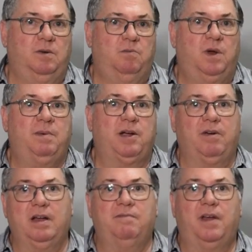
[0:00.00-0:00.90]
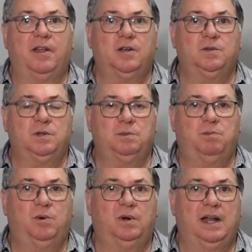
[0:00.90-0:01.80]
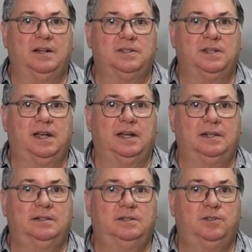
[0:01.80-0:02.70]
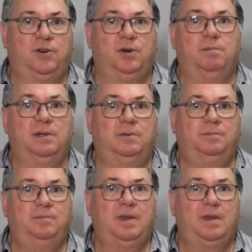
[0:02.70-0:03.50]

one of my grandfathers was born outside Tarnopol.